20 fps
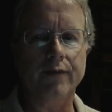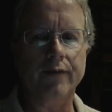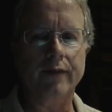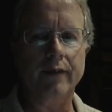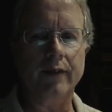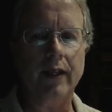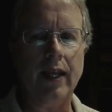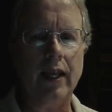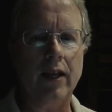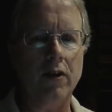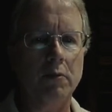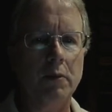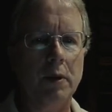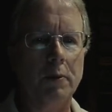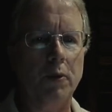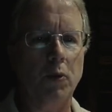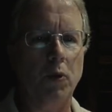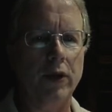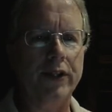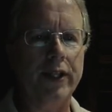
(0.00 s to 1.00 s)
can't
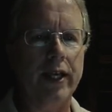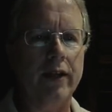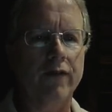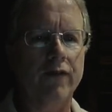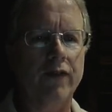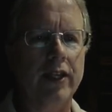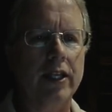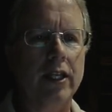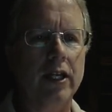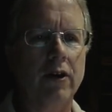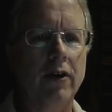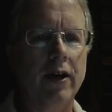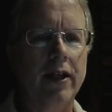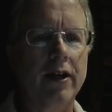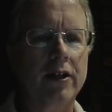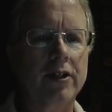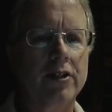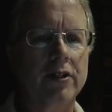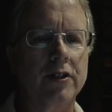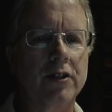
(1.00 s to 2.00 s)
remember what that video
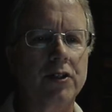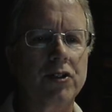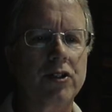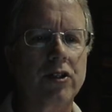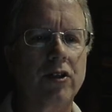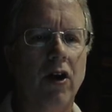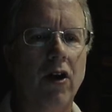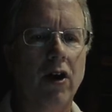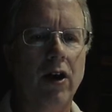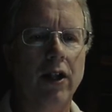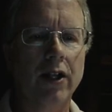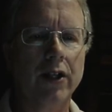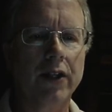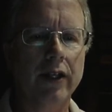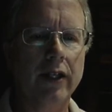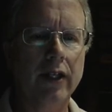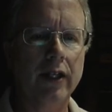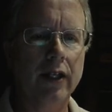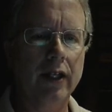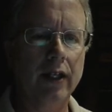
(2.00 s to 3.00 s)
editor is
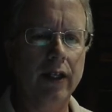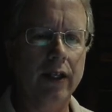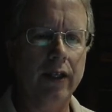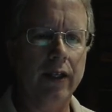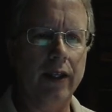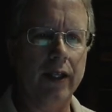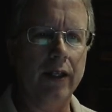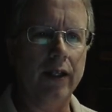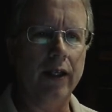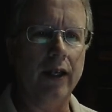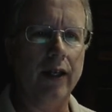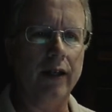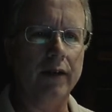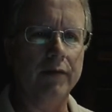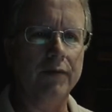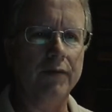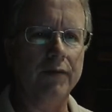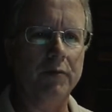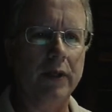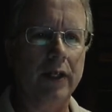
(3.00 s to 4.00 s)
called,
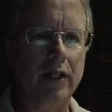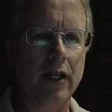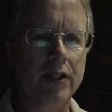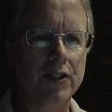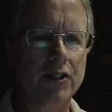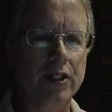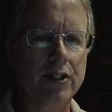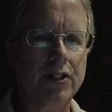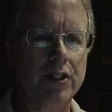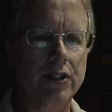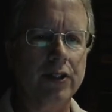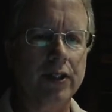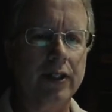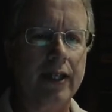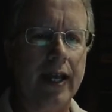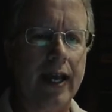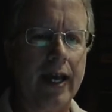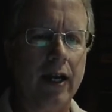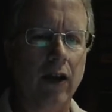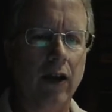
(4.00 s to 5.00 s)
then because this is a
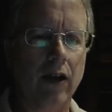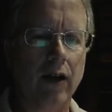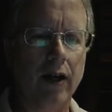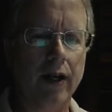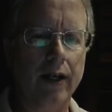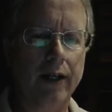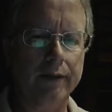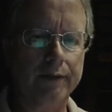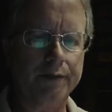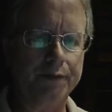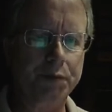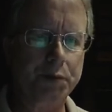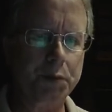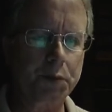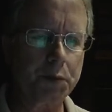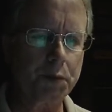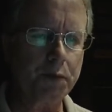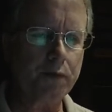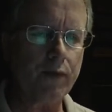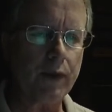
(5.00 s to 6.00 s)
catalog,
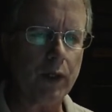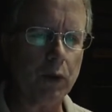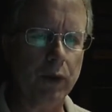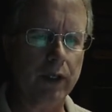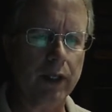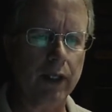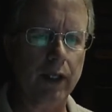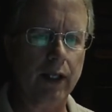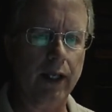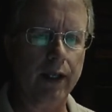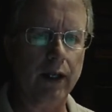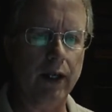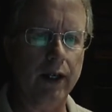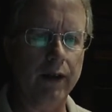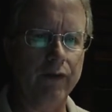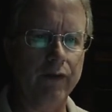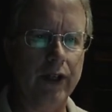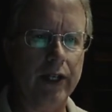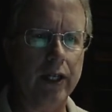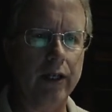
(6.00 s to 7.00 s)
we can click
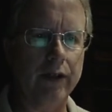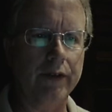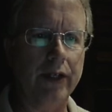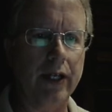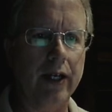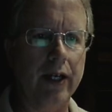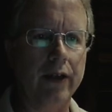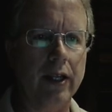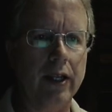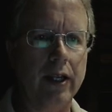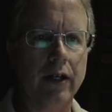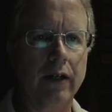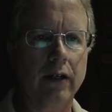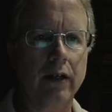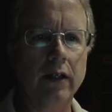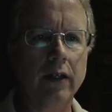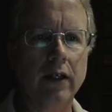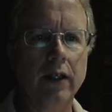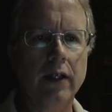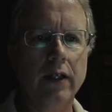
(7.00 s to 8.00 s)
on video down
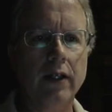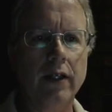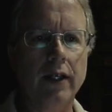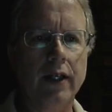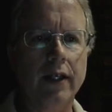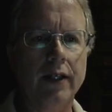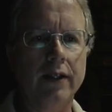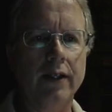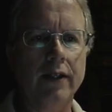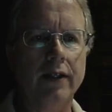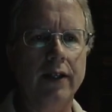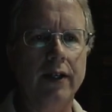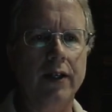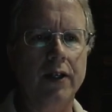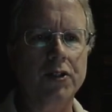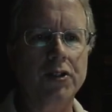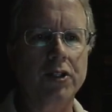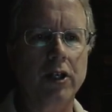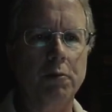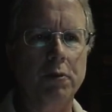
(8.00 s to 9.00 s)
here, and then
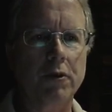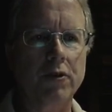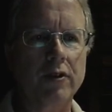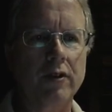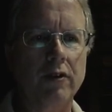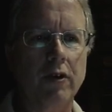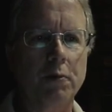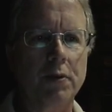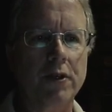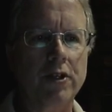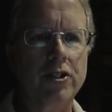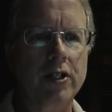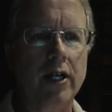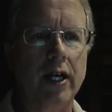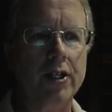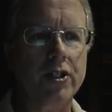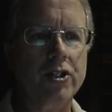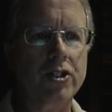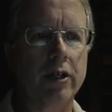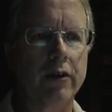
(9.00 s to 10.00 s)
there's
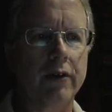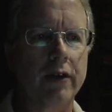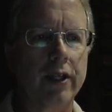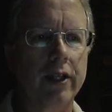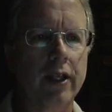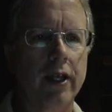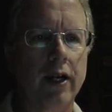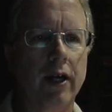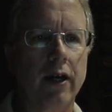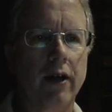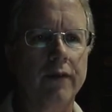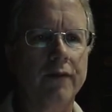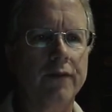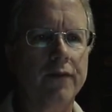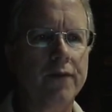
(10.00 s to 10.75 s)
OpenShot showing there.